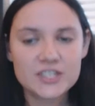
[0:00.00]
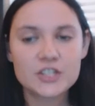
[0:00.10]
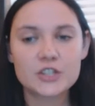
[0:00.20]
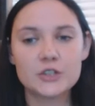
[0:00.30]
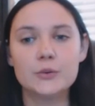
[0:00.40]

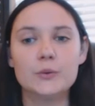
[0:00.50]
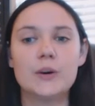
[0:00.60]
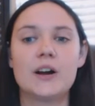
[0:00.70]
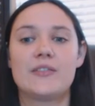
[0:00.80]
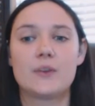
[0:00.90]

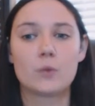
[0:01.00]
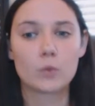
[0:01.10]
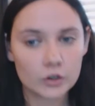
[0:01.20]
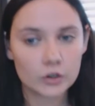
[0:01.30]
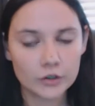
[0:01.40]
into the
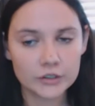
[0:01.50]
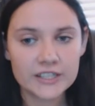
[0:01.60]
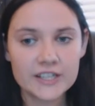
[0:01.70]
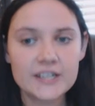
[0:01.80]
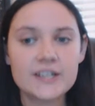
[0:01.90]
world
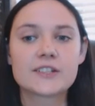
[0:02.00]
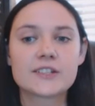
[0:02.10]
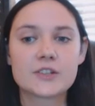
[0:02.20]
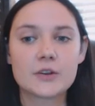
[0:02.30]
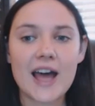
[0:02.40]

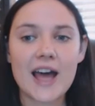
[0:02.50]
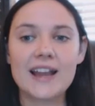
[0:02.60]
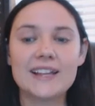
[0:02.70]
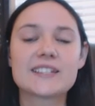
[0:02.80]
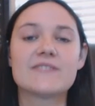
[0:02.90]
so
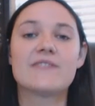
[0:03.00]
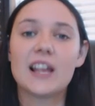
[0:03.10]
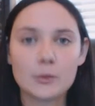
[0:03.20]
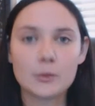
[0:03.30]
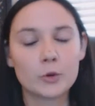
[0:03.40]
that it's
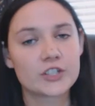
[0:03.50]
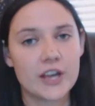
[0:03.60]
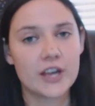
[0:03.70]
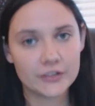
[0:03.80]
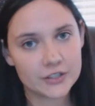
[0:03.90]
available
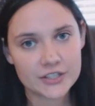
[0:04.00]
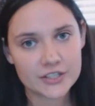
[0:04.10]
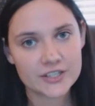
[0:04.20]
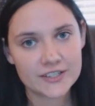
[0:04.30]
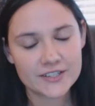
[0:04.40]
to
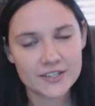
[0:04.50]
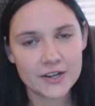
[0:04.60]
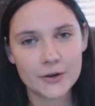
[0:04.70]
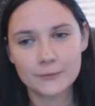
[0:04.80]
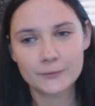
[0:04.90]
others.
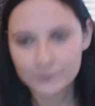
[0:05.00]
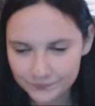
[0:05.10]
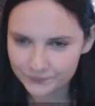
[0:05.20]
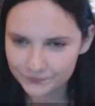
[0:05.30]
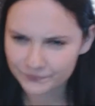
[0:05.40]
So,
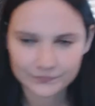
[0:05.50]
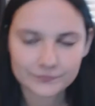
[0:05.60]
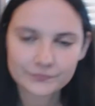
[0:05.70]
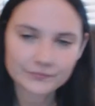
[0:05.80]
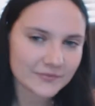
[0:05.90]

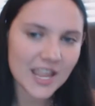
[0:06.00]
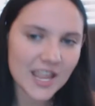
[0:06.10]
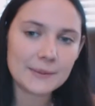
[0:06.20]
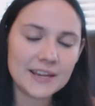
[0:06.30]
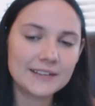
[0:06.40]

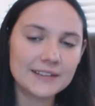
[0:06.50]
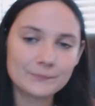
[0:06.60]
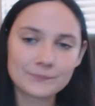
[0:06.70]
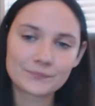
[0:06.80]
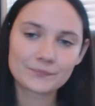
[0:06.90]
I
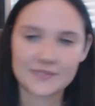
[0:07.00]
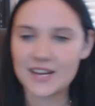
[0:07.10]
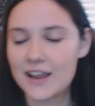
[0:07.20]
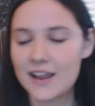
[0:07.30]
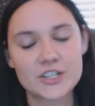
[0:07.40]
mean,
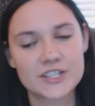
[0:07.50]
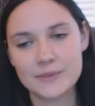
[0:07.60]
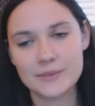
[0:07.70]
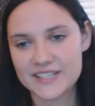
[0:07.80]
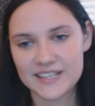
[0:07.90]
I've
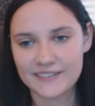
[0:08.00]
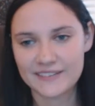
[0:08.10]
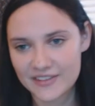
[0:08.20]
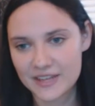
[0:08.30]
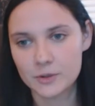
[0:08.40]
just been seeing
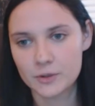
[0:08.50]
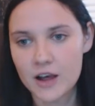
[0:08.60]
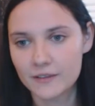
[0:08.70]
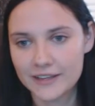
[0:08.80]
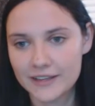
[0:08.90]
that theme a
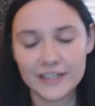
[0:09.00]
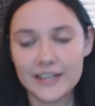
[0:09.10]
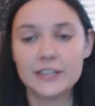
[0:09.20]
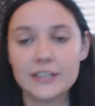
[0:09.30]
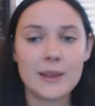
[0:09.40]
lot
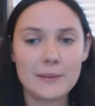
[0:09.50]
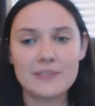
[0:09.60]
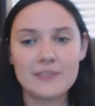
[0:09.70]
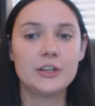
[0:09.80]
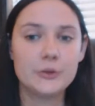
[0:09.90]
lately, and
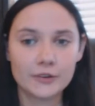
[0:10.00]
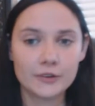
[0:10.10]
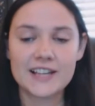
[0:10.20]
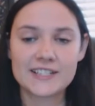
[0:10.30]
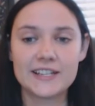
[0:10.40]
maybe even
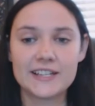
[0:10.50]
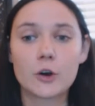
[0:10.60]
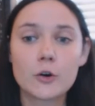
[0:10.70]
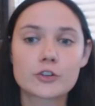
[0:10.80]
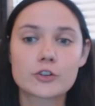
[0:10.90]
utilizing
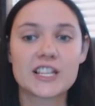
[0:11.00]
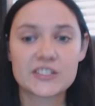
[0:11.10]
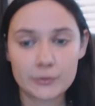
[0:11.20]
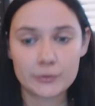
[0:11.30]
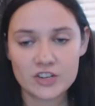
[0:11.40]
your own
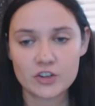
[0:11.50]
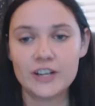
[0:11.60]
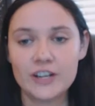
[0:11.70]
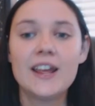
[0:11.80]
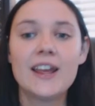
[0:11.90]

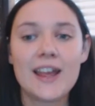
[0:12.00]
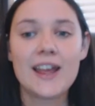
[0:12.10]
transformation